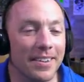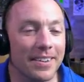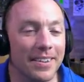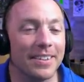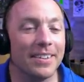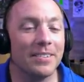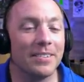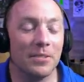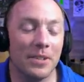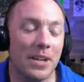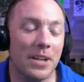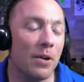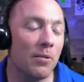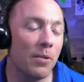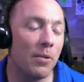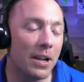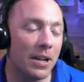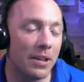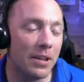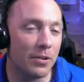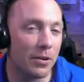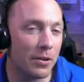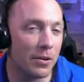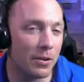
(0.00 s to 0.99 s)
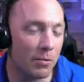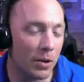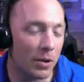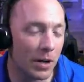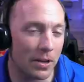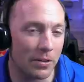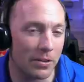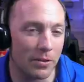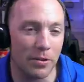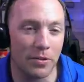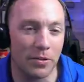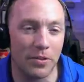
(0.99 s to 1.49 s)
Now, what
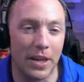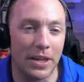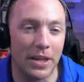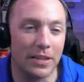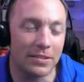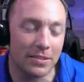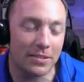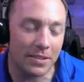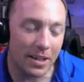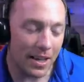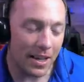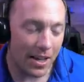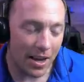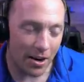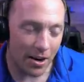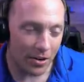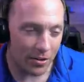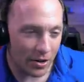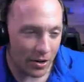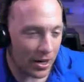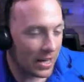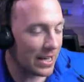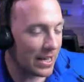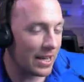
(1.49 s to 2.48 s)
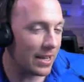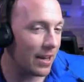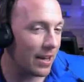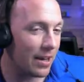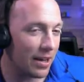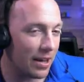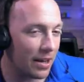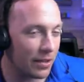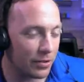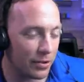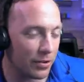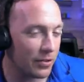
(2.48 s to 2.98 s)
other things are there? Any
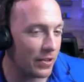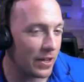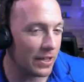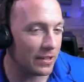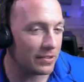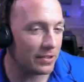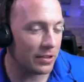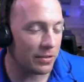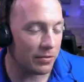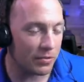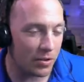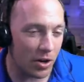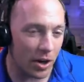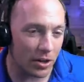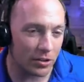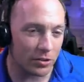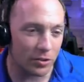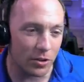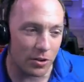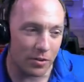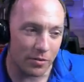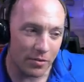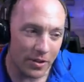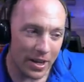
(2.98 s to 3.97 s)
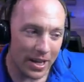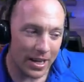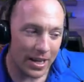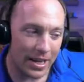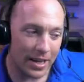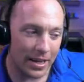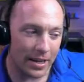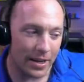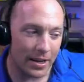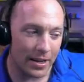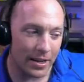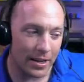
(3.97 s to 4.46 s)
other things that you've got sort of
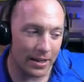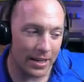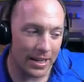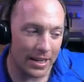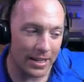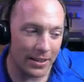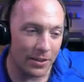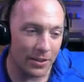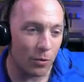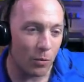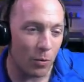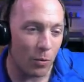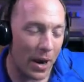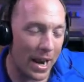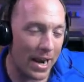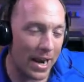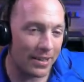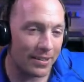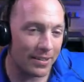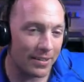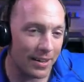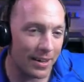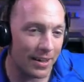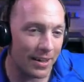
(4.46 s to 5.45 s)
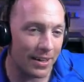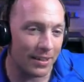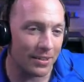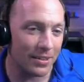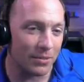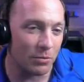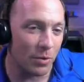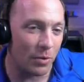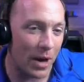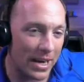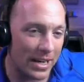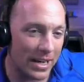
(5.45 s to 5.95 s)
in the wait,
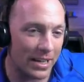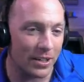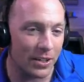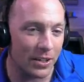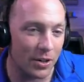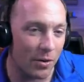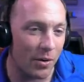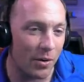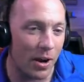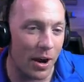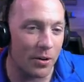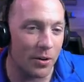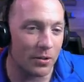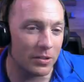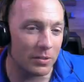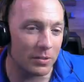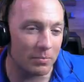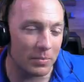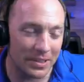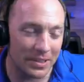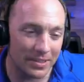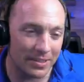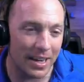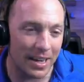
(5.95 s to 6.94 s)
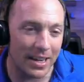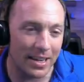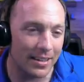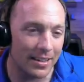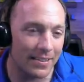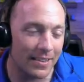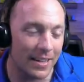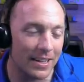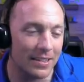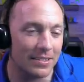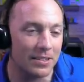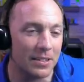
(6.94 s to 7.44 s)
ready to go out? Some exciting
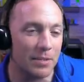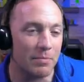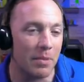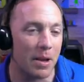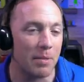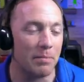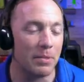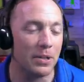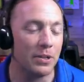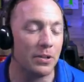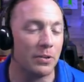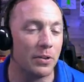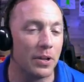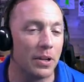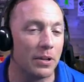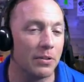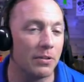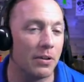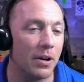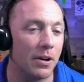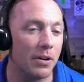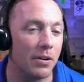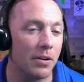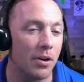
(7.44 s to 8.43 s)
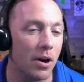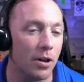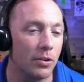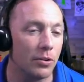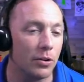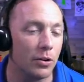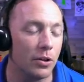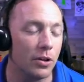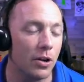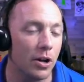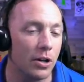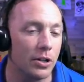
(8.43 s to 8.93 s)
things that you might be doing
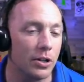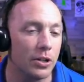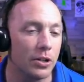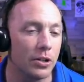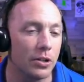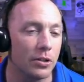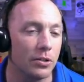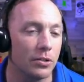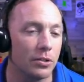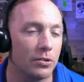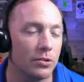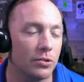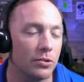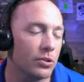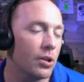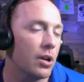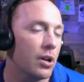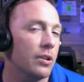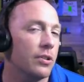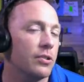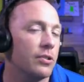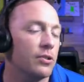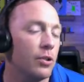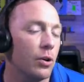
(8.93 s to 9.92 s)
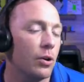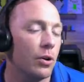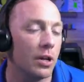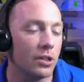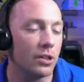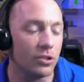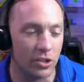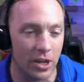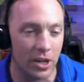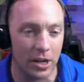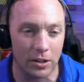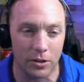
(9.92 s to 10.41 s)
on your Gone to the Snow Dogs
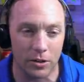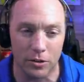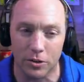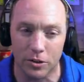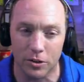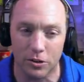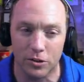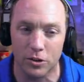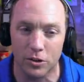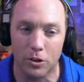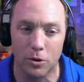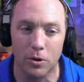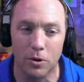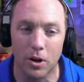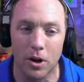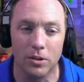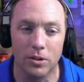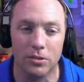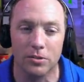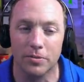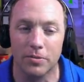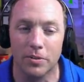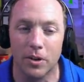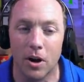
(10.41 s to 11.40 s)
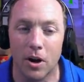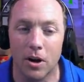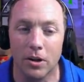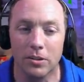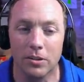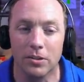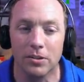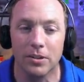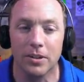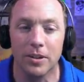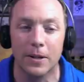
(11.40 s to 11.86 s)
channel or the Snow Dogs vlogs.